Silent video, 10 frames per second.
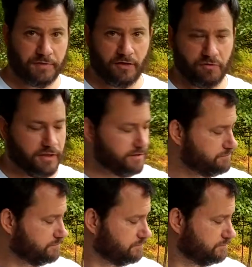from now
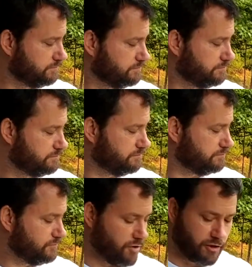on
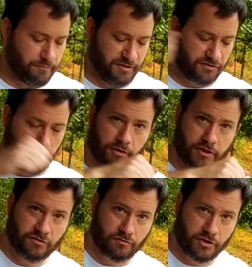are going to be
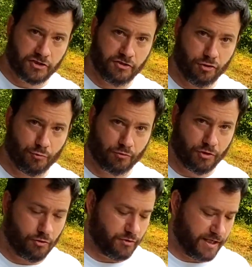solid construction, no more
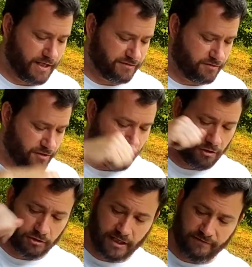rotocast. They'll
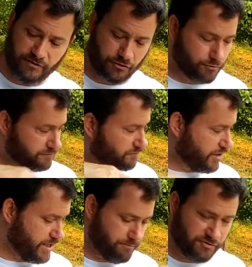all have internal
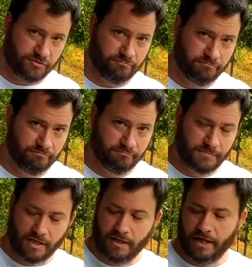frames
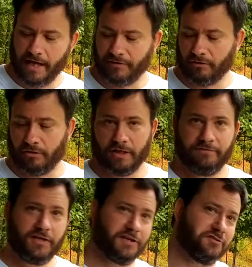and they'll all
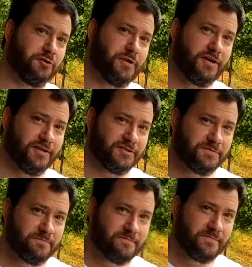have taxidermy
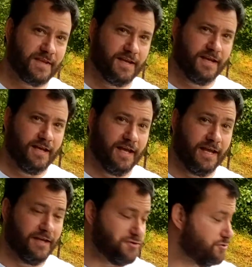eyes.
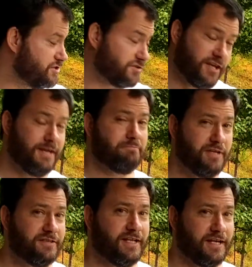And you just can't
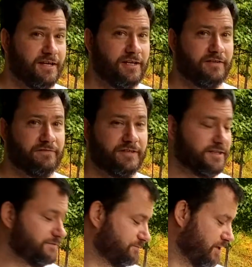beat that kind of
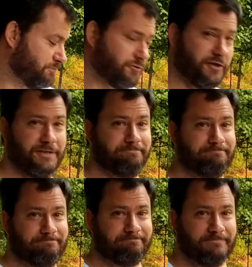upgrade.
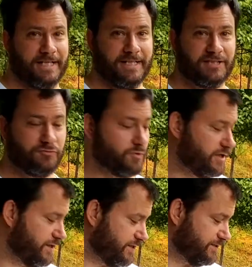And that's
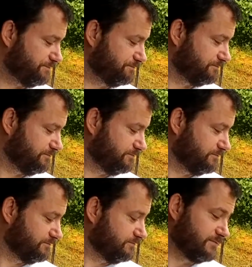why
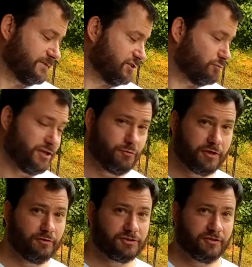you
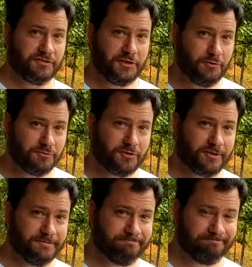want to go Shark City, Ozark.